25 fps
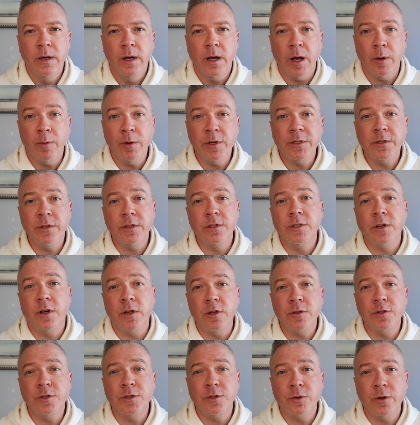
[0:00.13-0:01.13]
I went to the
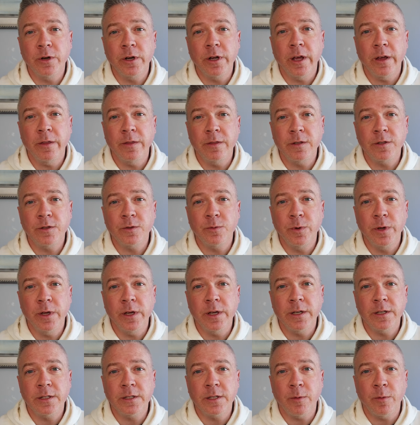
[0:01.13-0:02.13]
dollar store again this week
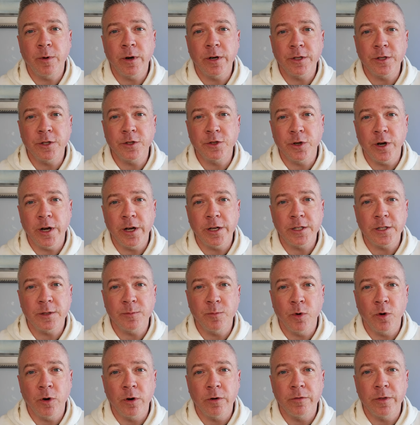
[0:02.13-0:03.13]
because I wanted to try some
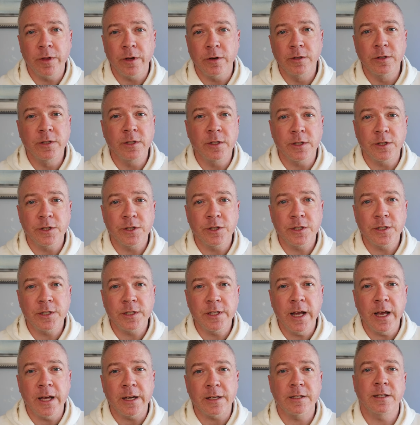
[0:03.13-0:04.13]
more of their delicious
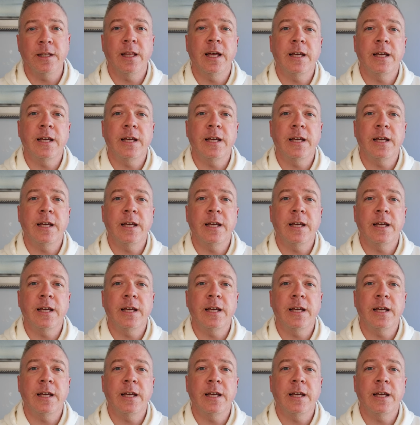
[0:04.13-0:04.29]
snacks.